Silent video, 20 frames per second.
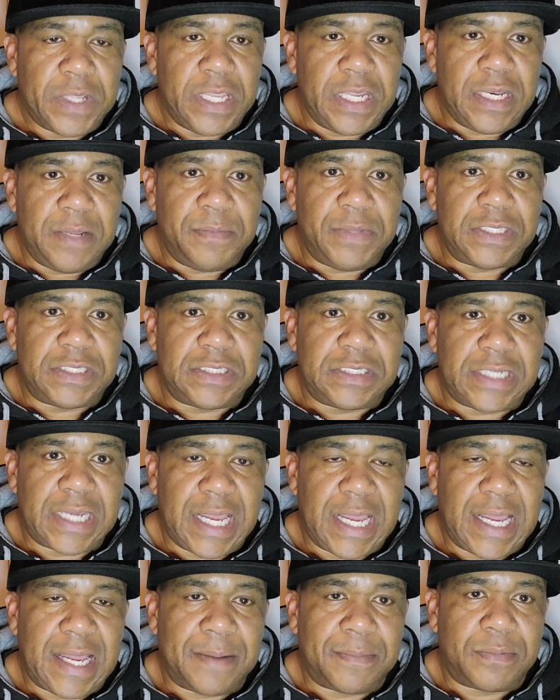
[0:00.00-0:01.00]
enemy's
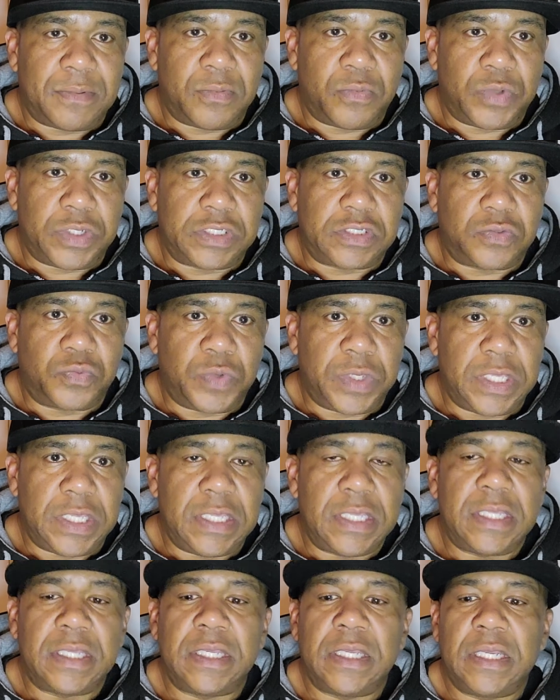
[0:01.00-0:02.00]
job, which
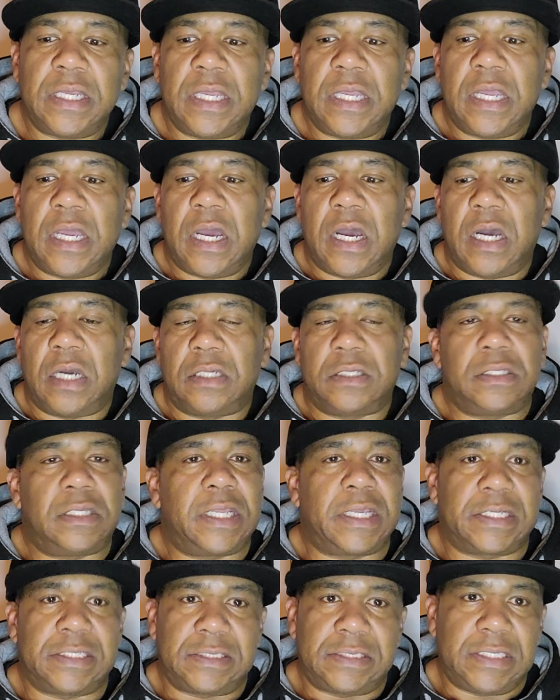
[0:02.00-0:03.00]
we,
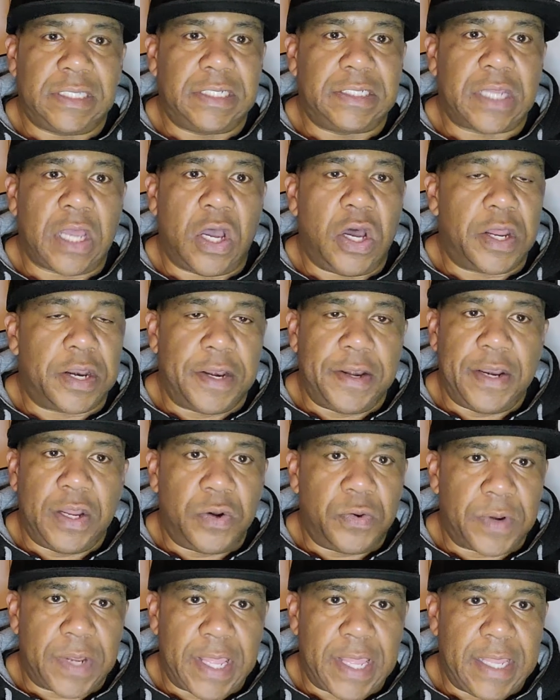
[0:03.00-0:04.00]
like I said, ought to
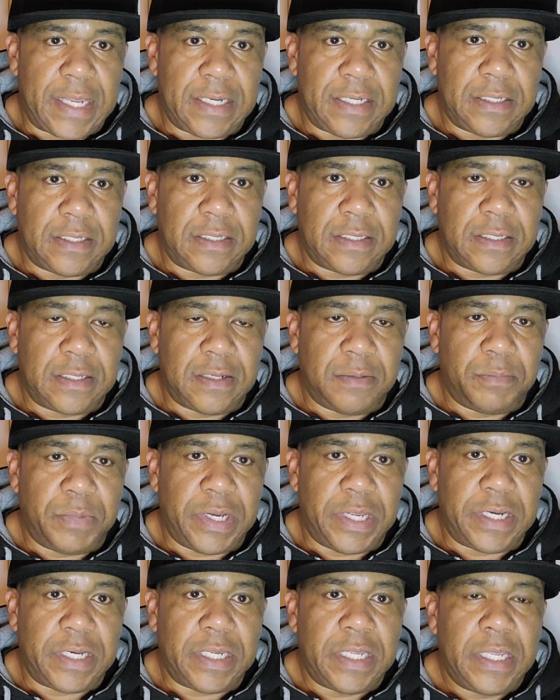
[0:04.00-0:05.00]
know that.
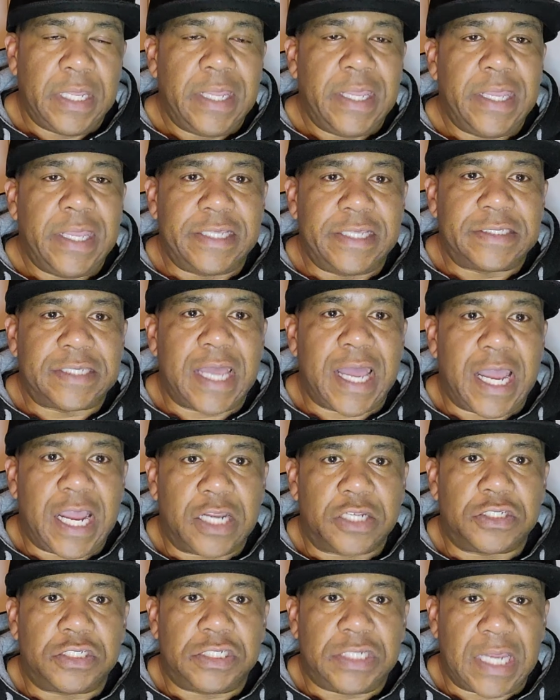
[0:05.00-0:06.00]
But it's
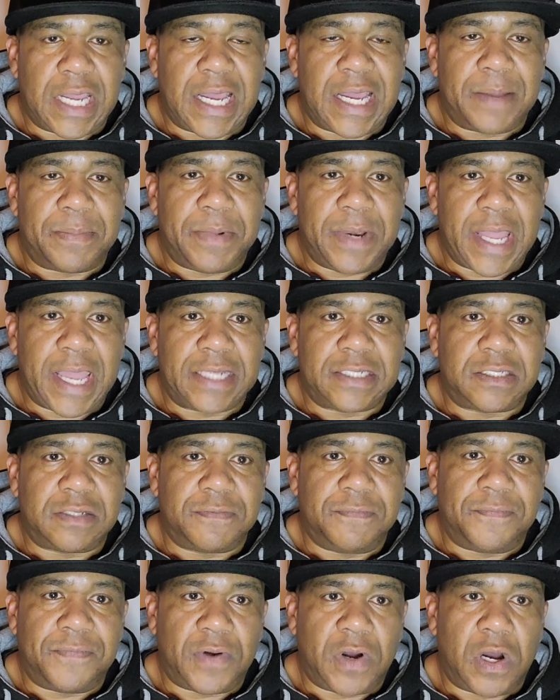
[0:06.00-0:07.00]
our job not
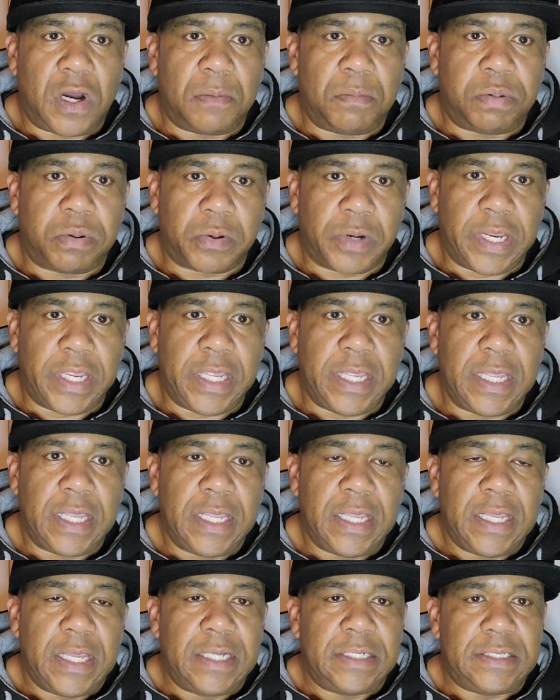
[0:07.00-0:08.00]
to fall prey
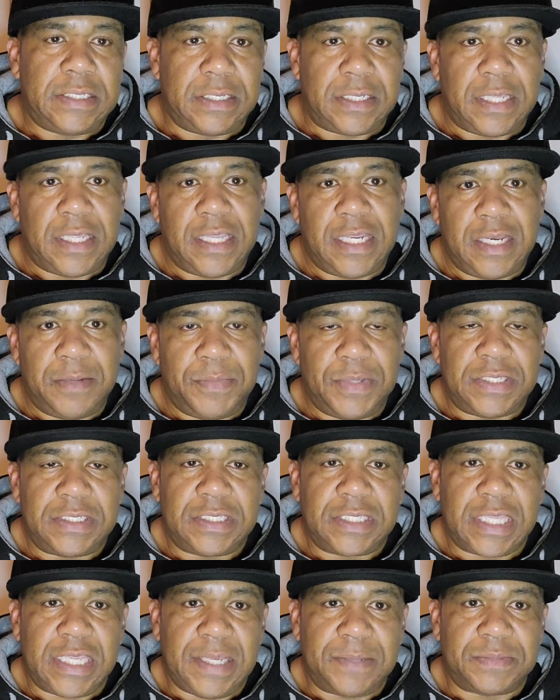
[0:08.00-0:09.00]
to the
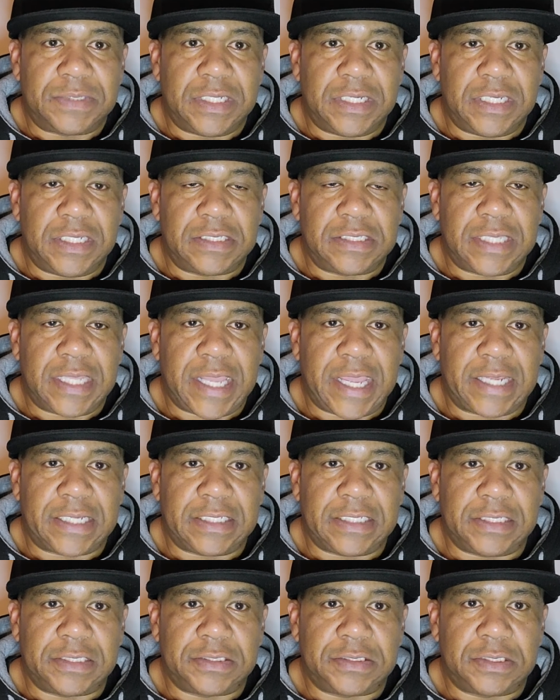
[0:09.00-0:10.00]
enemy's schemes and his
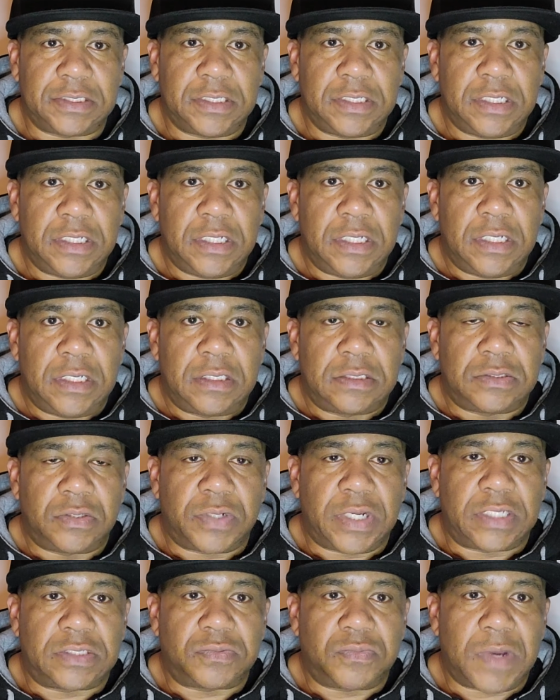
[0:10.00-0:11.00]
tactics.
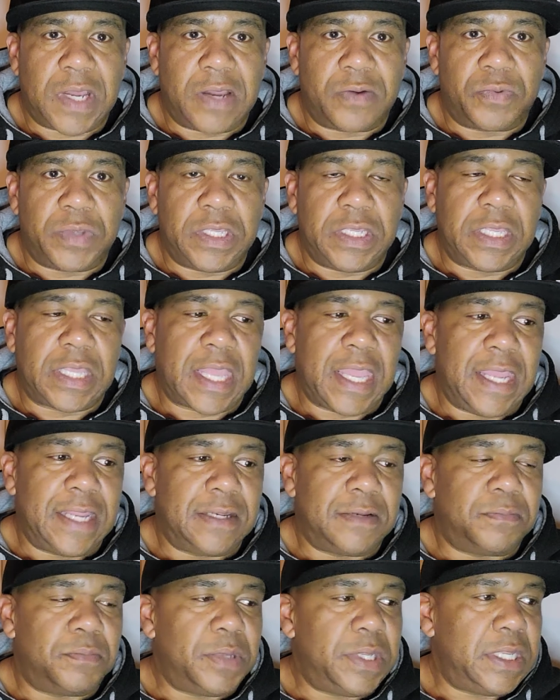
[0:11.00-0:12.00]
So that's why we
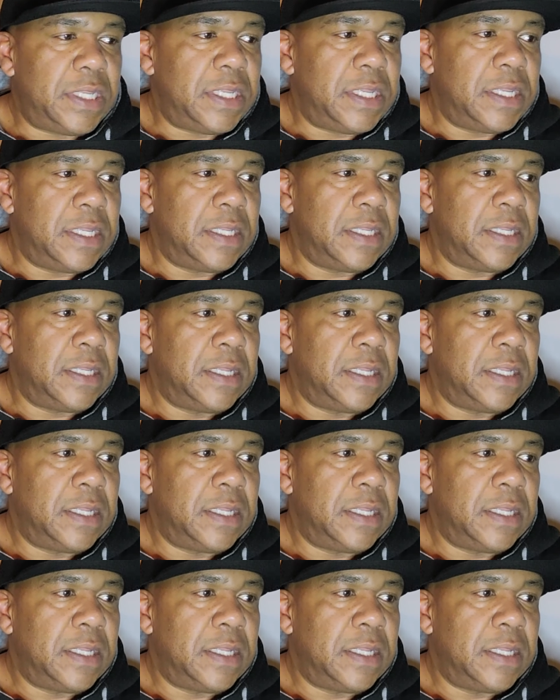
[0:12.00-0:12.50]
can't be